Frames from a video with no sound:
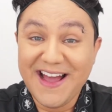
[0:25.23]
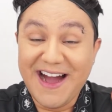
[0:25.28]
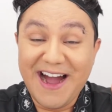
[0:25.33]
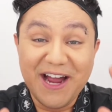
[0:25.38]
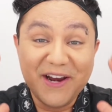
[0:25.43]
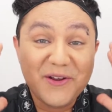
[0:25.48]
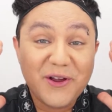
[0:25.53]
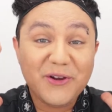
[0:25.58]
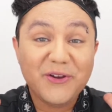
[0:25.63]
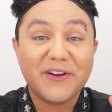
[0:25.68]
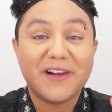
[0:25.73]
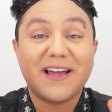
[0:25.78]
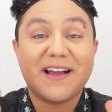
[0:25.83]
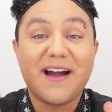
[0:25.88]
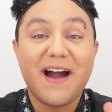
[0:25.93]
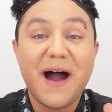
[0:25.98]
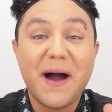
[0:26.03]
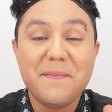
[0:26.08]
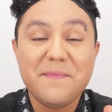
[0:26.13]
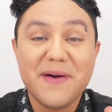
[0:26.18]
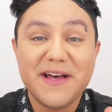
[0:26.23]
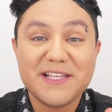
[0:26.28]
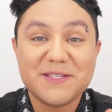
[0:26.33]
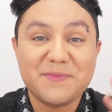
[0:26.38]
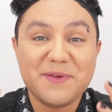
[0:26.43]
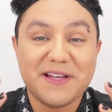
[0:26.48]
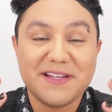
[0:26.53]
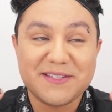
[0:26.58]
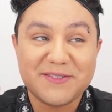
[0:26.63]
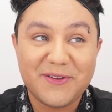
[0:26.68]
I know I look like a hot mess
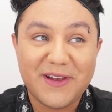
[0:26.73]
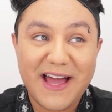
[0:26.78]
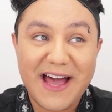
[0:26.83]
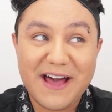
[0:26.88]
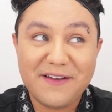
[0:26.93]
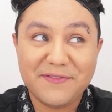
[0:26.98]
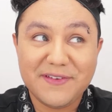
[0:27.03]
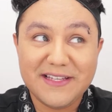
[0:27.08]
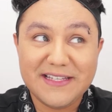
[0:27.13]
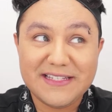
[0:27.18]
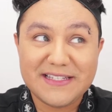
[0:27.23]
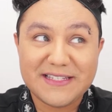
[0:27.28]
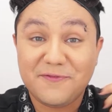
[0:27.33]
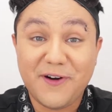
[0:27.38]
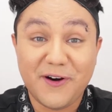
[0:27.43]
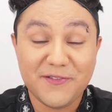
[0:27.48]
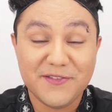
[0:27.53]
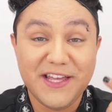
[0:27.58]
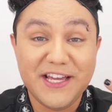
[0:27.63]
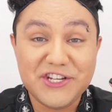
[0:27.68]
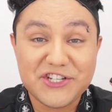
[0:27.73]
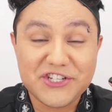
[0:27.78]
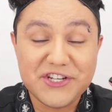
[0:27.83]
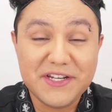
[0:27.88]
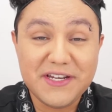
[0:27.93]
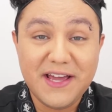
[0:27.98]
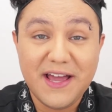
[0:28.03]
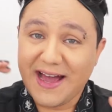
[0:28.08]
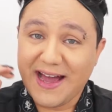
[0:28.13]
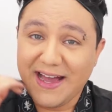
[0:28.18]
because all I have is
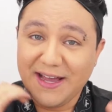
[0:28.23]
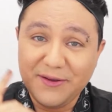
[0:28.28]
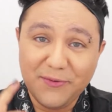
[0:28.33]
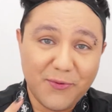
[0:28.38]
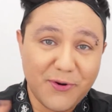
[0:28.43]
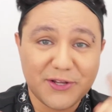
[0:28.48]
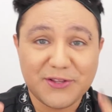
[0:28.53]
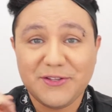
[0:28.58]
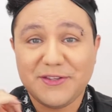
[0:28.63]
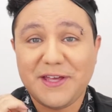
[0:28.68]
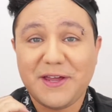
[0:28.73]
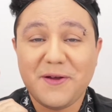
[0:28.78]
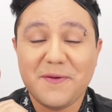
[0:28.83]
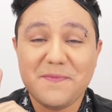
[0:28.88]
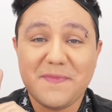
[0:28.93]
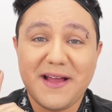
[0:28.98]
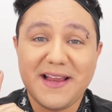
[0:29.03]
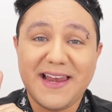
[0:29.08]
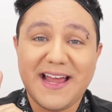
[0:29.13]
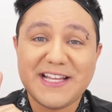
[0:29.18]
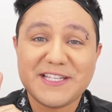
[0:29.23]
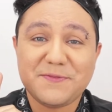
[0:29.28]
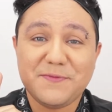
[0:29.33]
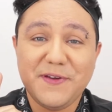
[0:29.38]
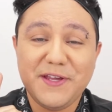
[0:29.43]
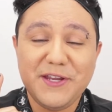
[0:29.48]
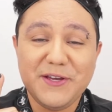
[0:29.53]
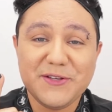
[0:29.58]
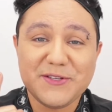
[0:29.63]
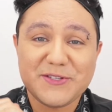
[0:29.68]
foundation. I worked on that on my last
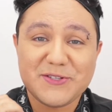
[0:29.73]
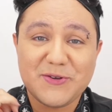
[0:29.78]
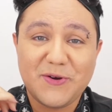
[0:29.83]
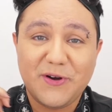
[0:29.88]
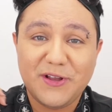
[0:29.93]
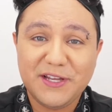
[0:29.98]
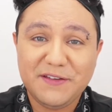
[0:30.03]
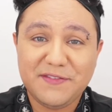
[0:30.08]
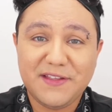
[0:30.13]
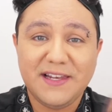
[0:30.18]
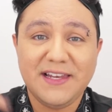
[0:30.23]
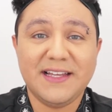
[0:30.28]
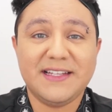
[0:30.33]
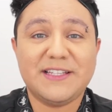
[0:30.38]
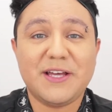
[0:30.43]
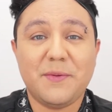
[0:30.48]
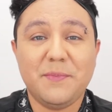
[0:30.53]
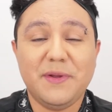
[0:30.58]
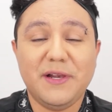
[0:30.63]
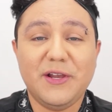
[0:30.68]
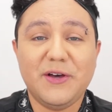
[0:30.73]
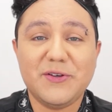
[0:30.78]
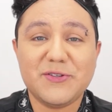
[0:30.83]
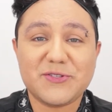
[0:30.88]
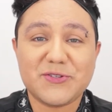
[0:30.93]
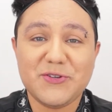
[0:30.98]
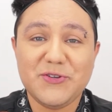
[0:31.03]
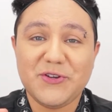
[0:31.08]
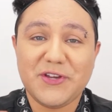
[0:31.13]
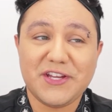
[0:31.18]
video, so I'll leave the link down below
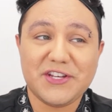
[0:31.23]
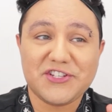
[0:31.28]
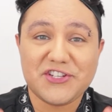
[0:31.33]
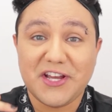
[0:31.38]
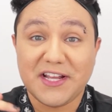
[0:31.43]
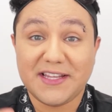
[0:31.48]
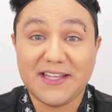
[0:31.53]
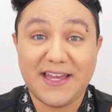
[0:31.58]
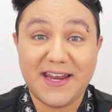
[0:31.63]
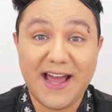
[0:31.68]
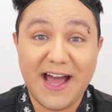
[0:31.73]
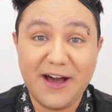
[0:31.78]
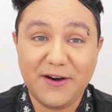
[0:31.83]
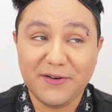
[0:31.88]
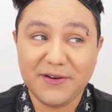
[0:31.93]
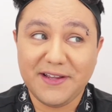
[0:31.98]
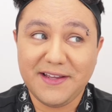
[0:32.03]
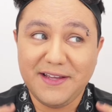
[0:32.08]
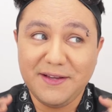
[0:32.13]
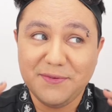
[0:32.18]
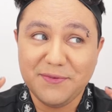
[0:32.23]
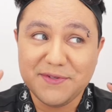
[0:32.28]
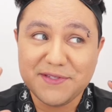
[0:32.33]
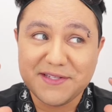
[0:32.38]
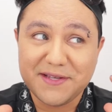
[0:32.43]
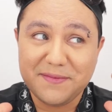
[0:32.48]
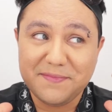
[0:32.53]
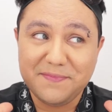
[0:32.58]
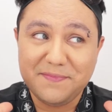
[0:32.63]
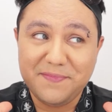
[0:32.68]
so you can check that out. It was
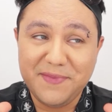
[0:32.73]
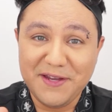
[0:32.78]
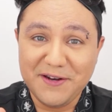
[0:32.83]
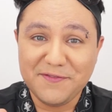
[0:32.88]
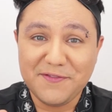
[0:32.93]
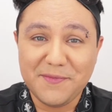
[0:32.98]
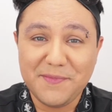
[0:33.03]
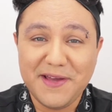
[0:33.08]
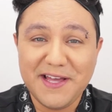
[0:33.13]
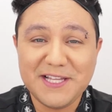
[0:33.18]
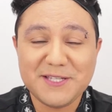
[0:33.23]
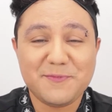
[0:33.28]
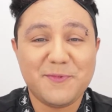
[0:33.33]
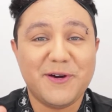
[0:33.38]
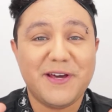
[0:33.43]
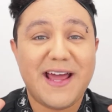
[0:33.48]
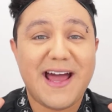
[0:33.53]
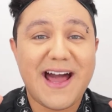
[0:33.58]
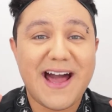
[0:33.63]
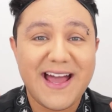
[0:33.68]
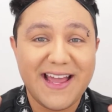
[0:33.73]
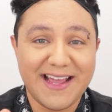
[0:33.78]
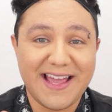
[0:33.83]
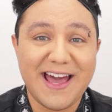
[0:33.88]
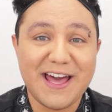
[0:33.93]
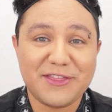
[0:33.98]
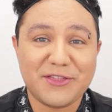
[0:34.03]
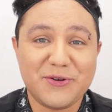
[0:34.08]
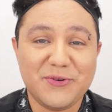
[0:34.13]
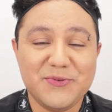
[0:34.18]
a bit of a mess, but I
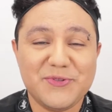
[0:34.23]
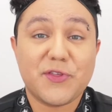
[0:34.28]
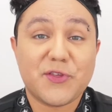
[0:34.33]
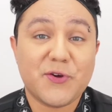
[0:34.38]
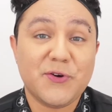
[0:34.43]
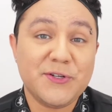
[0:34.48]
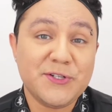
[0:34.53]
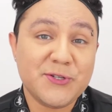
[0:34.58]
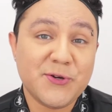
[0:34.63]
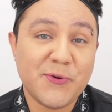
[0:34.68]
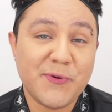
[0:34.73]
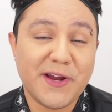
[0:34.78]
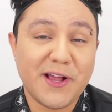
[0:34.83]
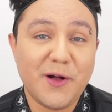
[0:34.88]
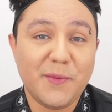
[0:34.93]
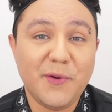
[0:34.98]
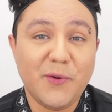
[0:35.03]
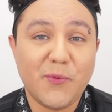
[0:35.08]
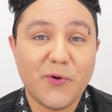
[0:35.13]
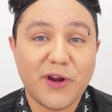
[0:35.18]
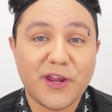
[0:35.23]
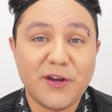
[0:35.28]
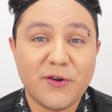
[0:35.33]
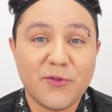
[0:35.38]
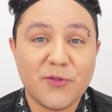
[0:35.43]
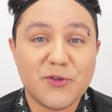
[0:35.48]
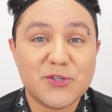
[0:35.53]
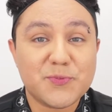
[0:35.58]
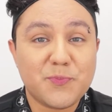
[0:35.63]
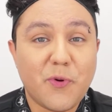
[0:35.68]
got through. With contouring, I'll be working
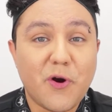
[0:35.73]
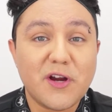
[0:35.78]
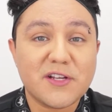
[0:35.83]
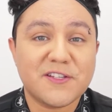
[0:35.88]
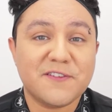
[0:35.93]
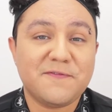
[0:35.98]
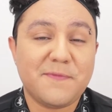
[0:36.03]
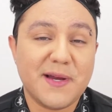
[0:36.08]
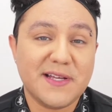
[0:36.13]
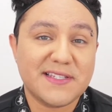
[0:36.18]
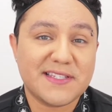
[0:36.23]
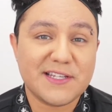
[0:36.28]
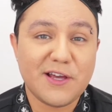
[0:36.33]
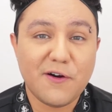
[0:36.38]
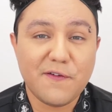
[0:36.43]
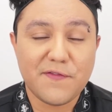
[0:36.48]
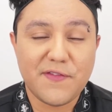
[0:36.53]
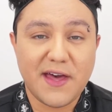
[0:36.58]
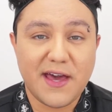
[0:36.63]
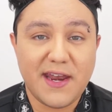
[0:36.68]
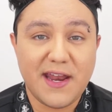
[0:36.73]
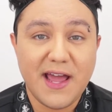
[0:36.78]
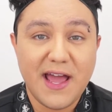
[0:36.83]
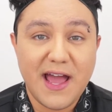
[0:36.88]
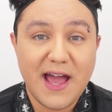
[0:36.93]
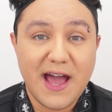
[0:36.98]
on those parts of myself that